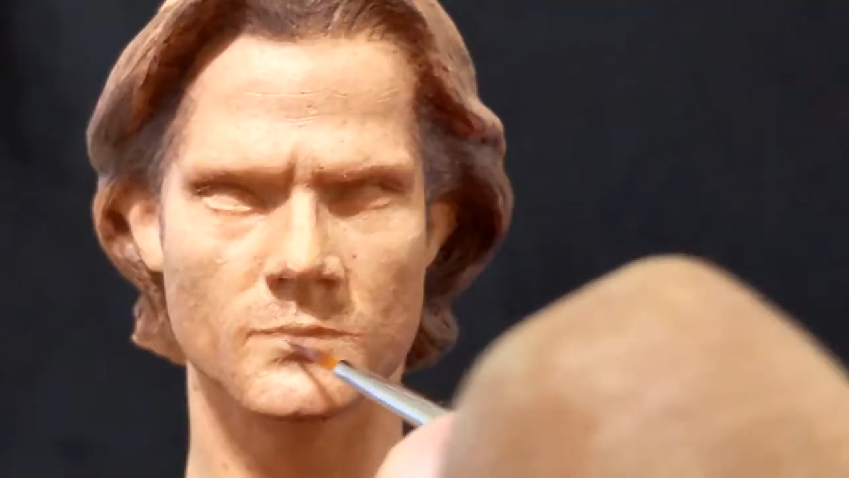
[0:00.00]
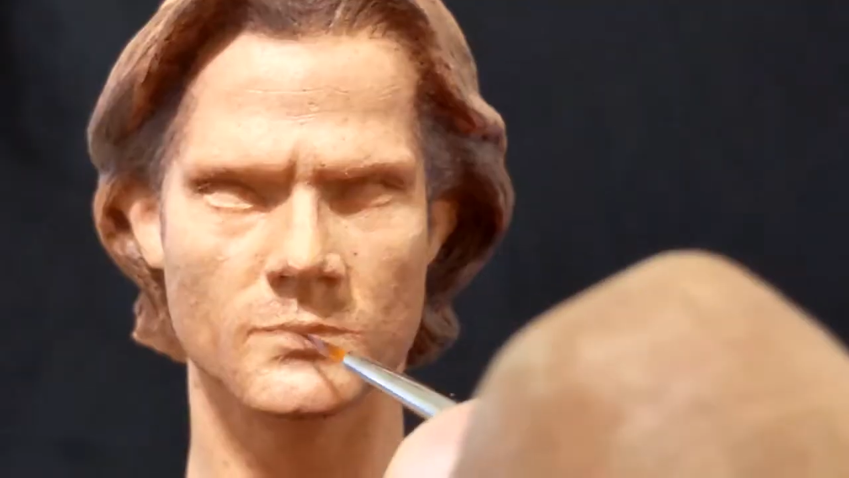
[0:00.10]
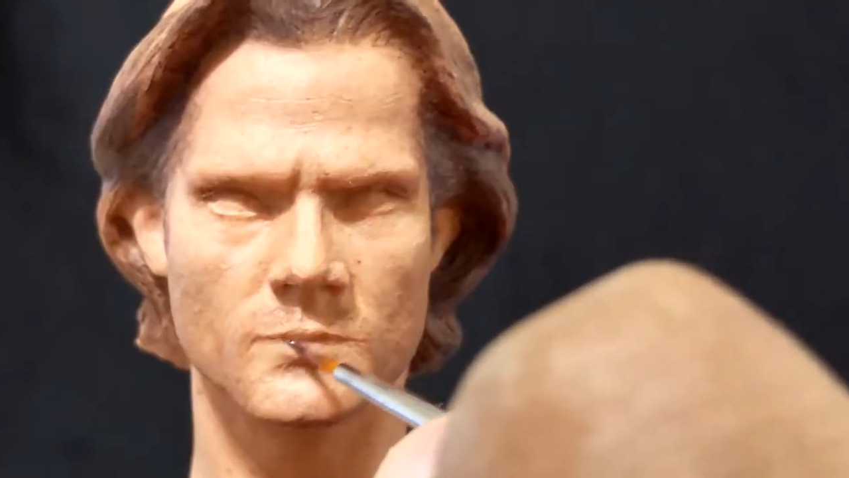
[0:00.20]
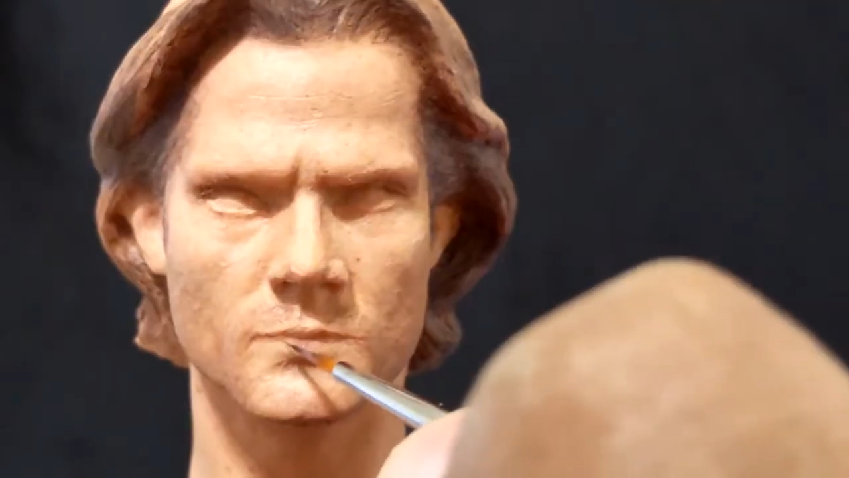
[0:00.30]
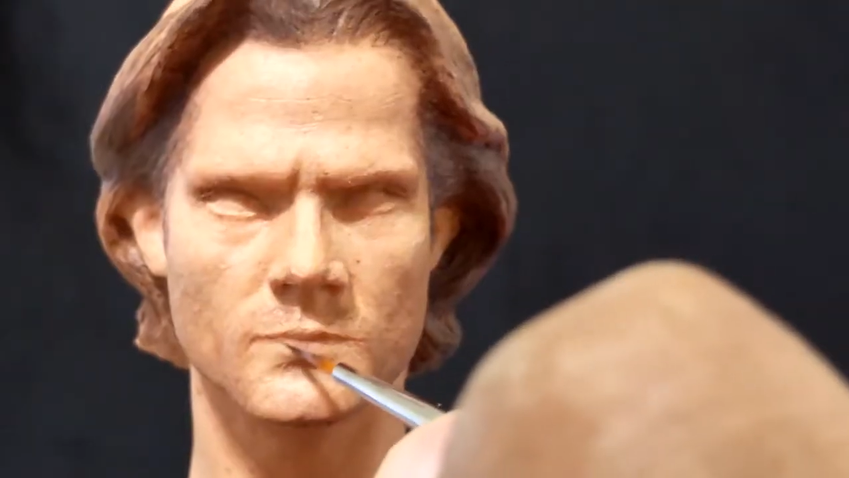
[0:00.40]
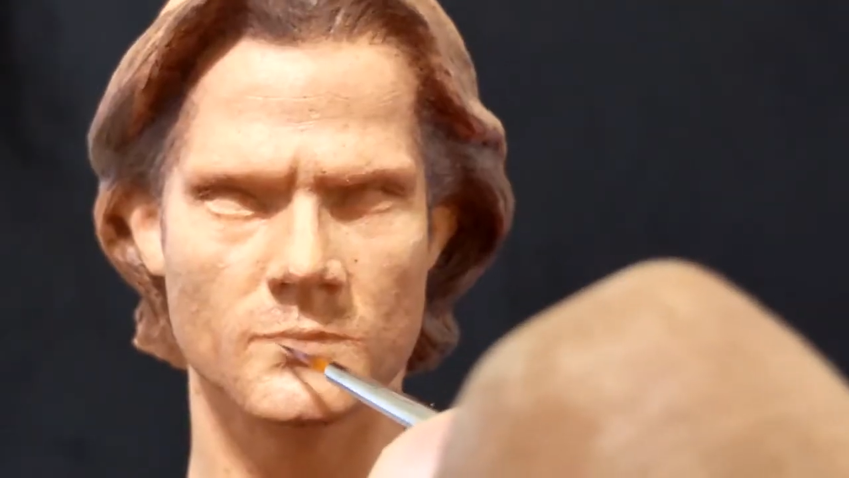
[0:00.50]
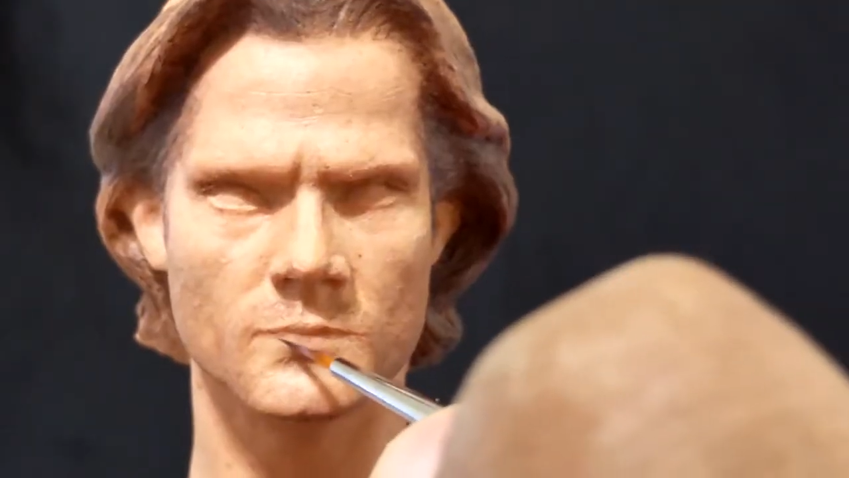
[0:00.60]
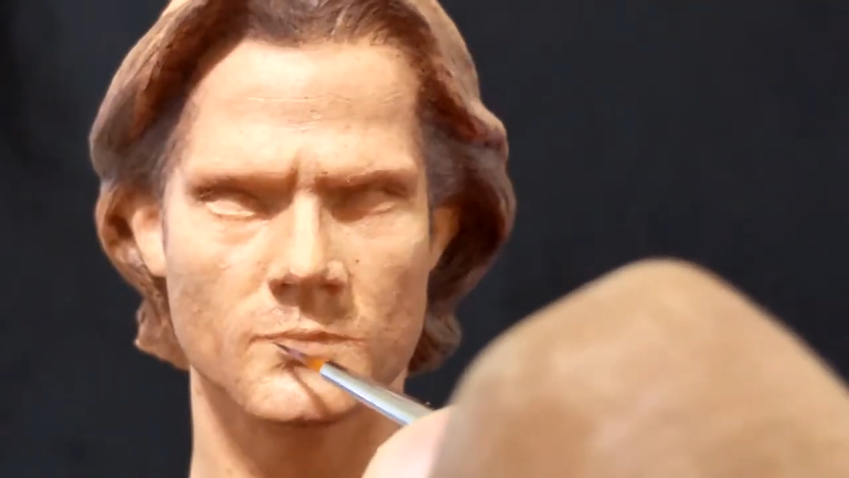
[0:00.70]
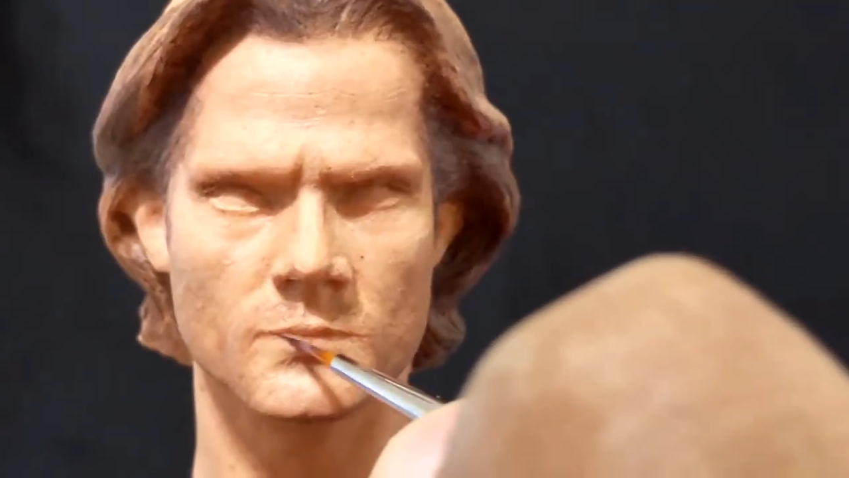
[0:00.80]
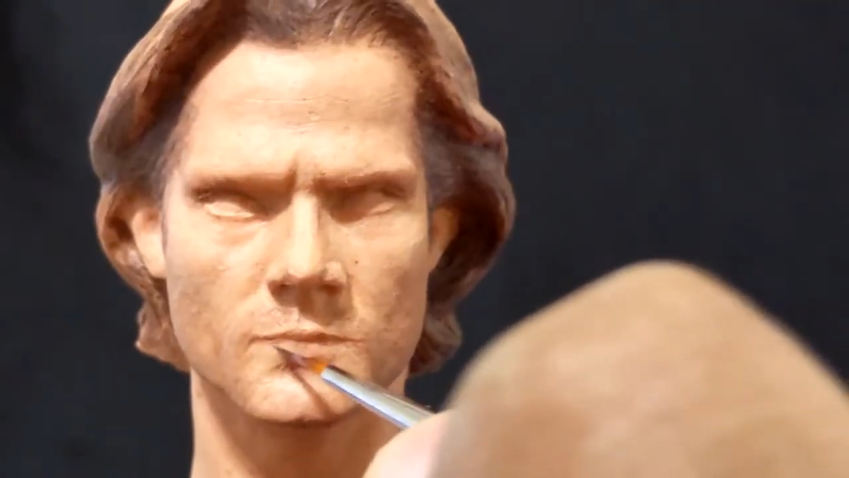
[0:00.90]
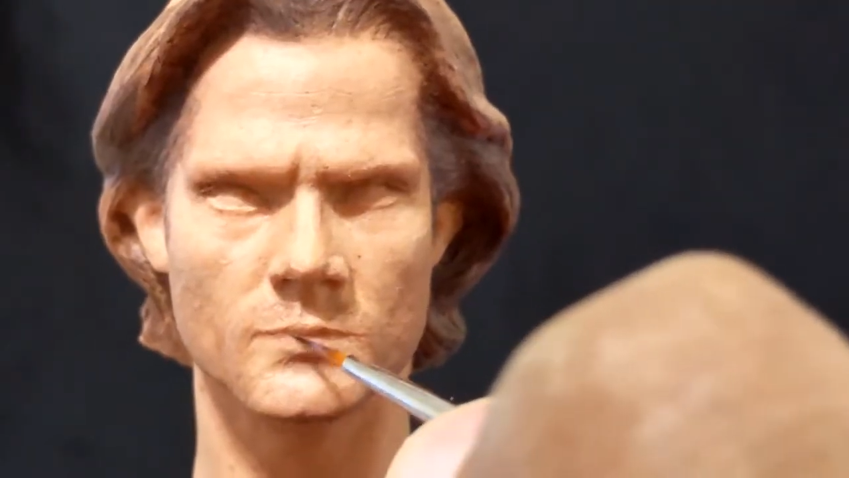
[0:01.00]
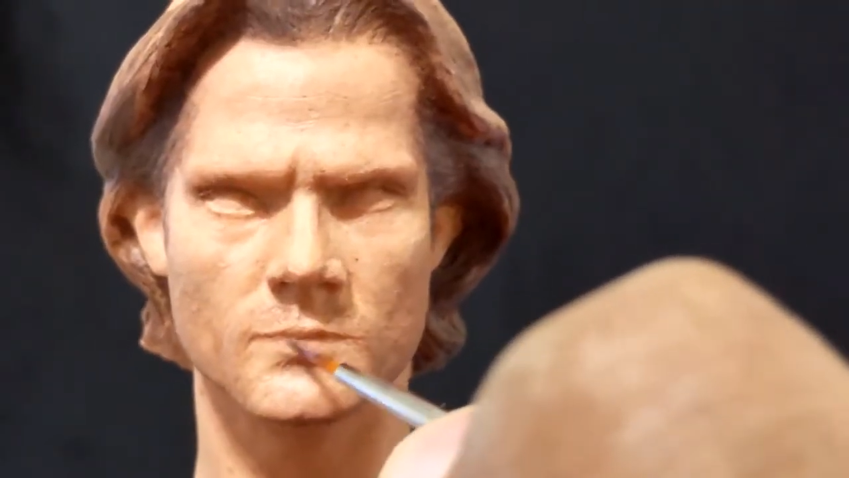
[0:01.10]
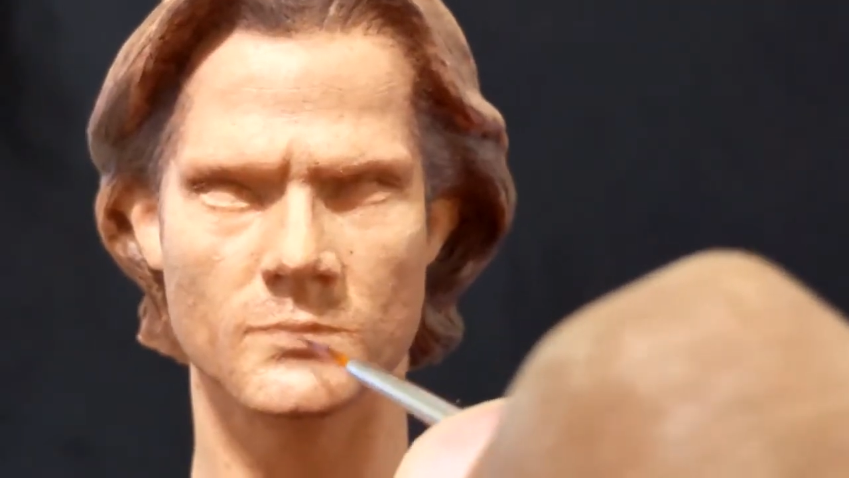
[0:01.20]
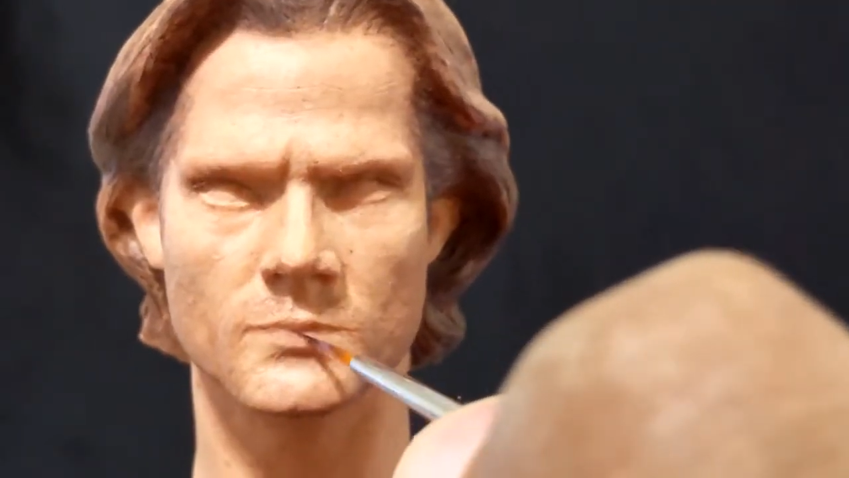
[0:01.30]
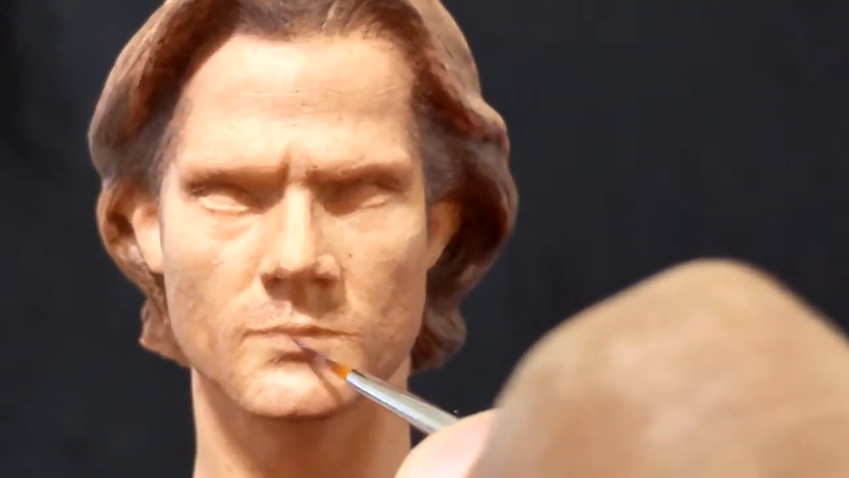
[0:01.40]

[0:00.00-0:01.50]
but learning how to paint